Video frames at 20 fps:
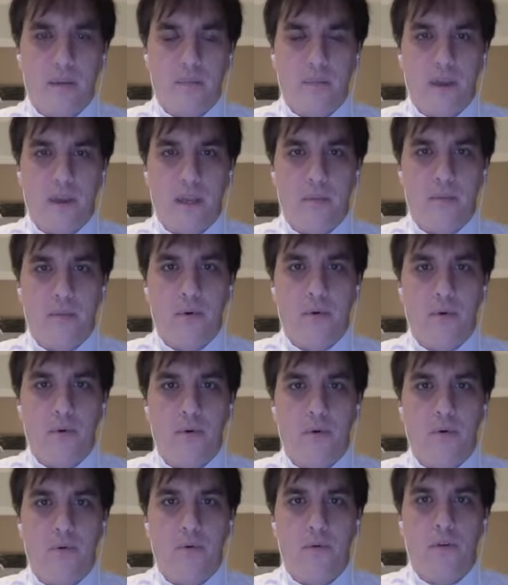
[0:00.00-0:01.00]

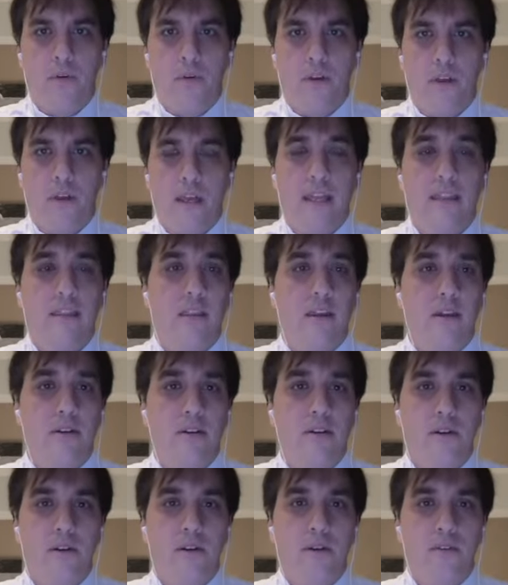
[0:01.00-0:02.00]
people get their
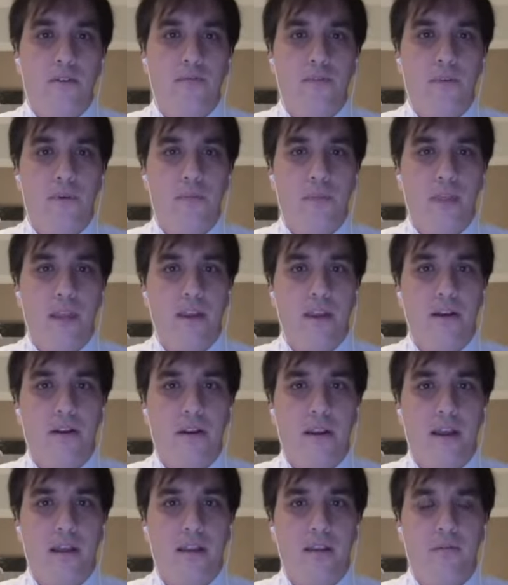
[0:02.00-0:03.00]
news from the
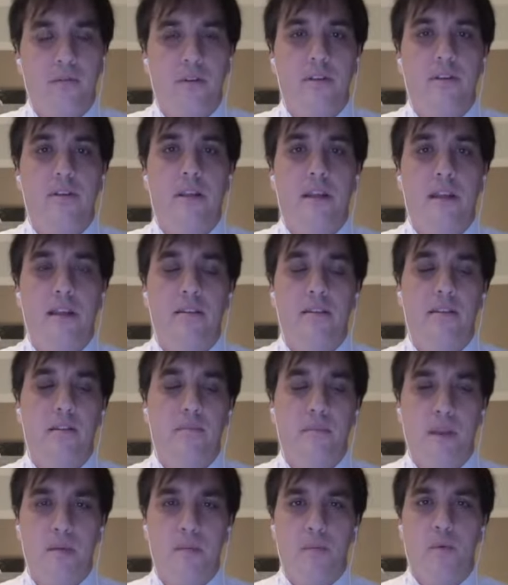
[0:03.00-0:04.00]
internet, which tends to
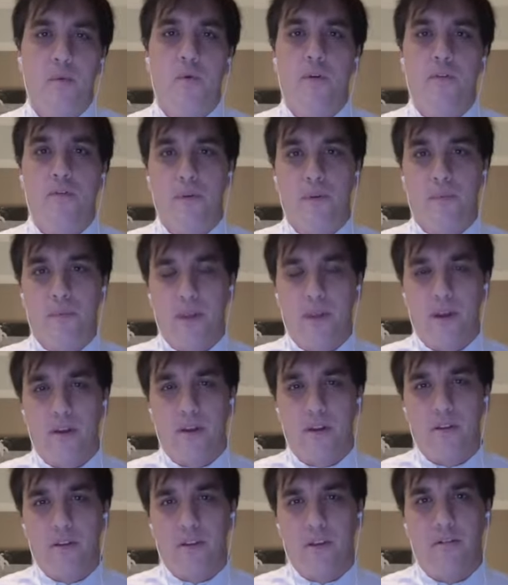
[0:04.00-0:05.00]
be more from the
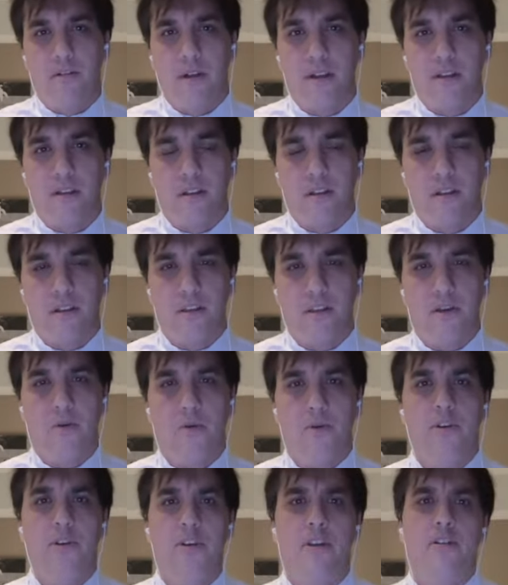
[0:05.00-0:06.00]
younger generation than the
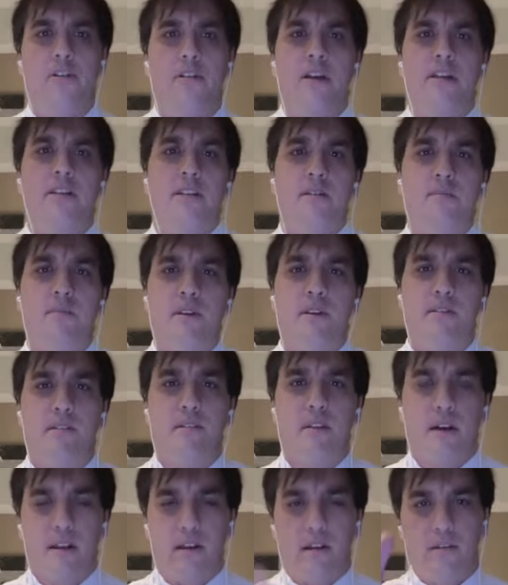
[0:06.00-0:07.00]
older generation, but it's
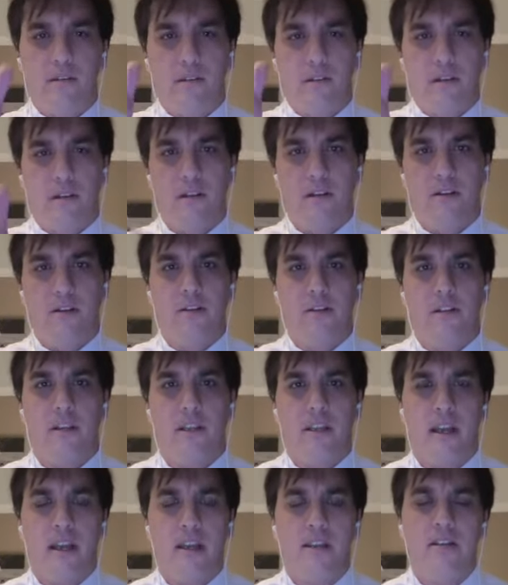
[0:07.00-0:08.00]
not a clear
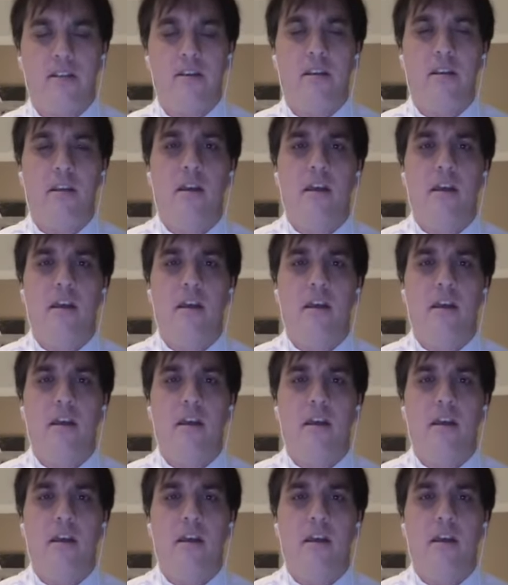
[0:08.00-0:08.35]
delineation.